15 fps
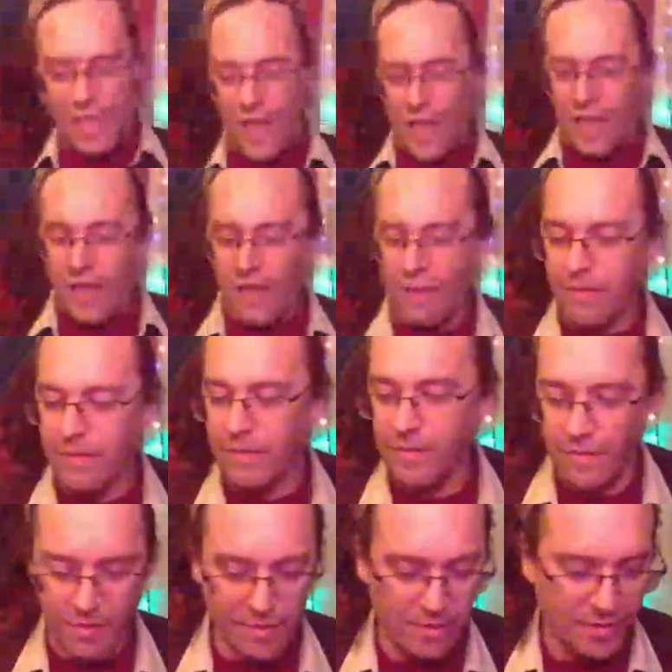Yeah.
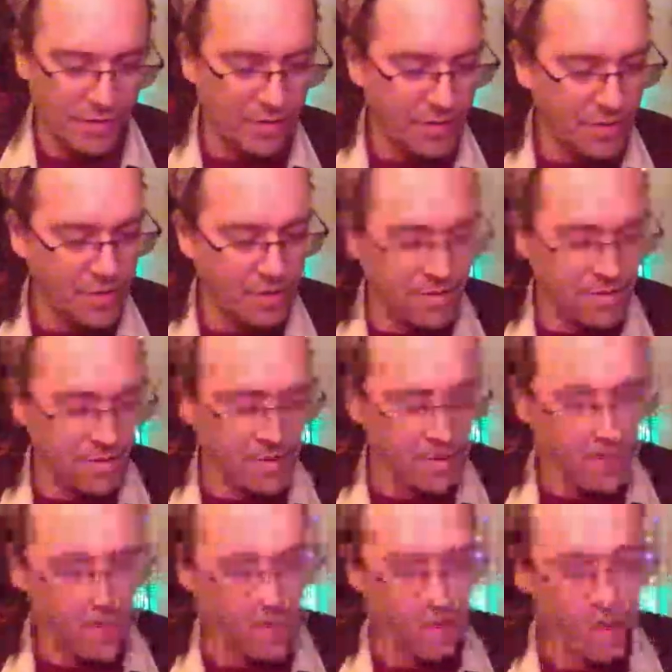
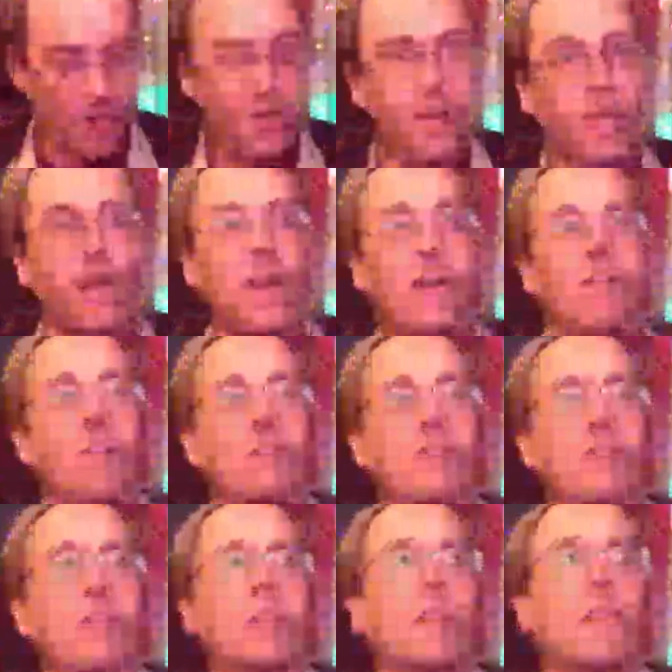Oh, here you go.
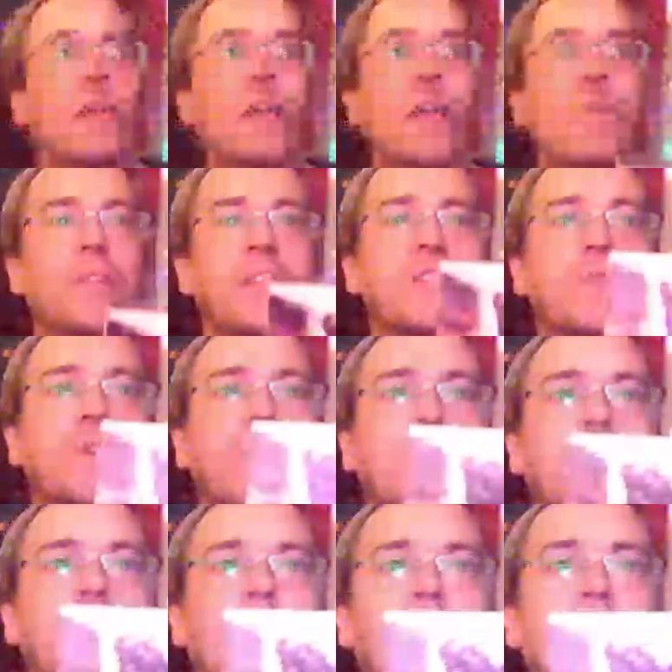This one
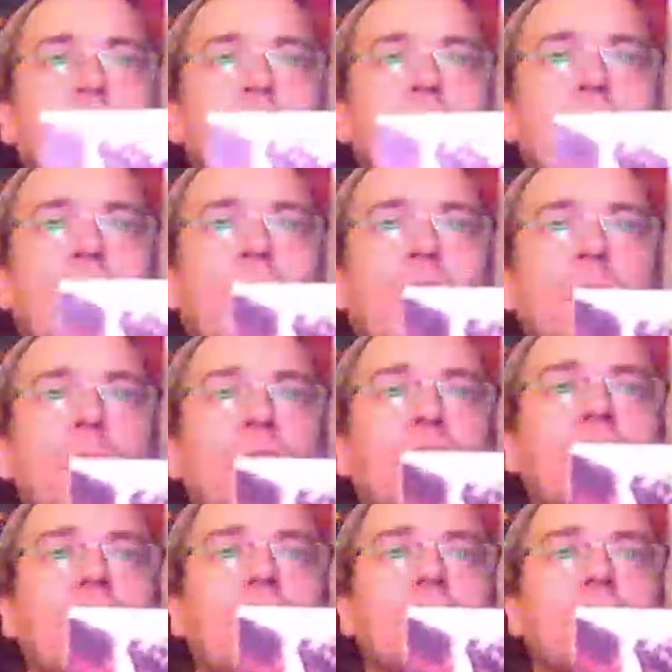is a Kirstie Alley
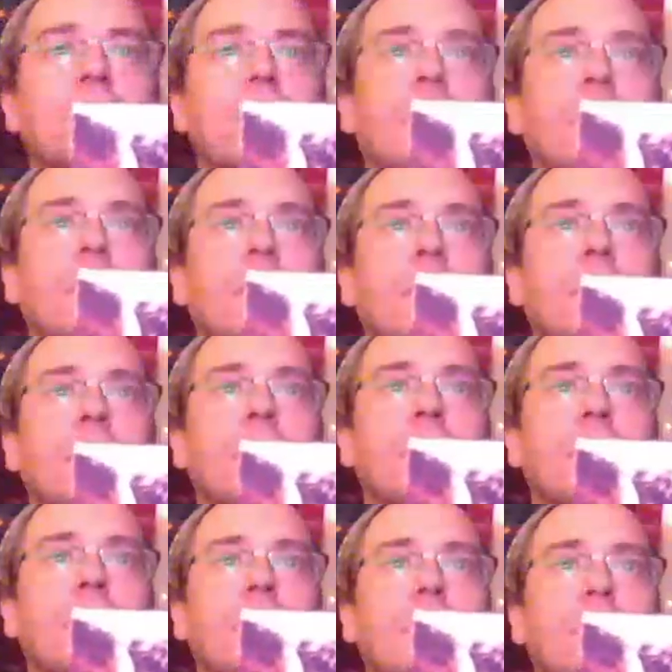movie also,
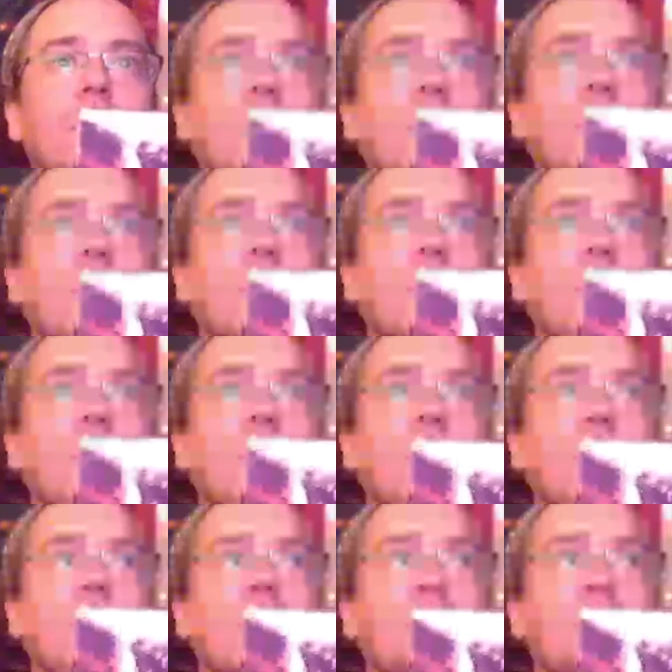with Tom
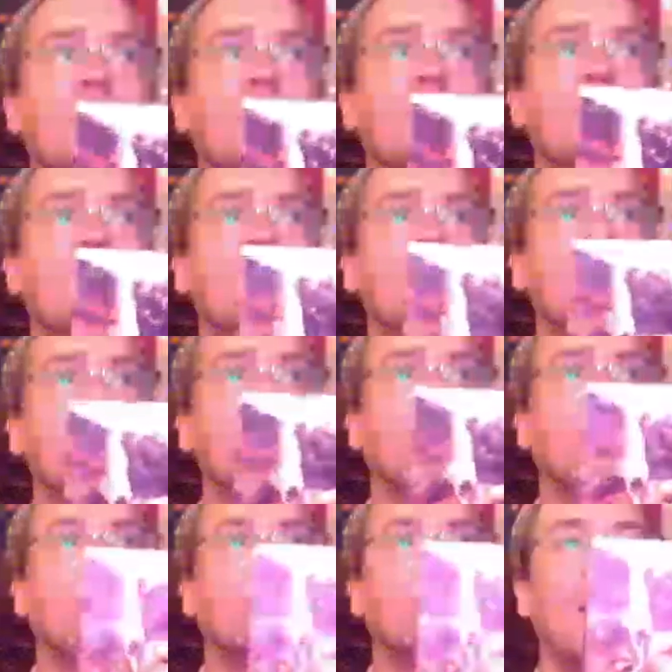Berenger and Sidney
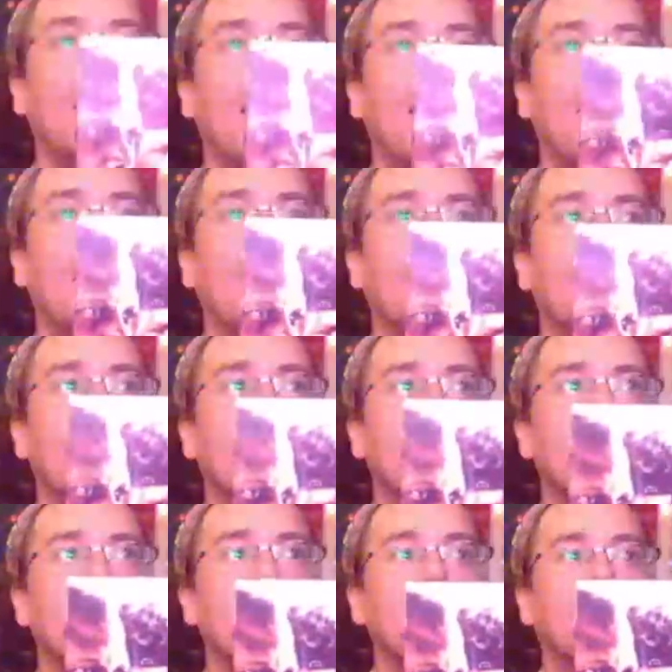Poitier,
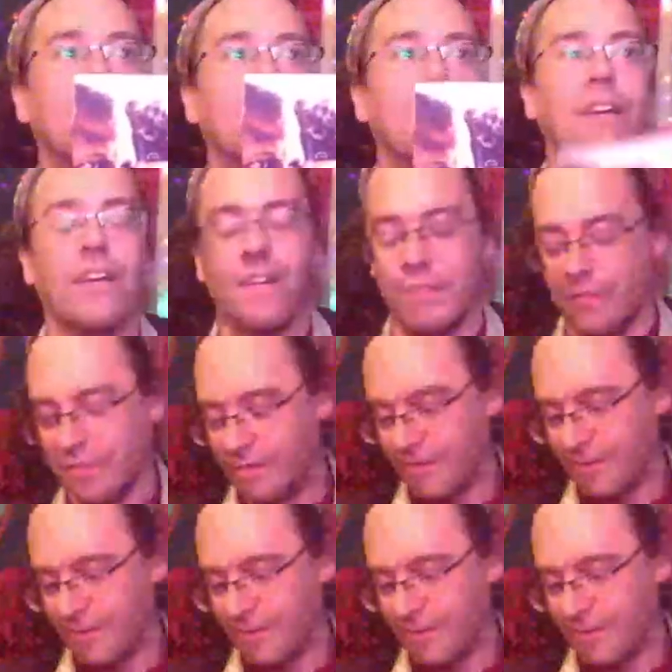Shoot to Kill.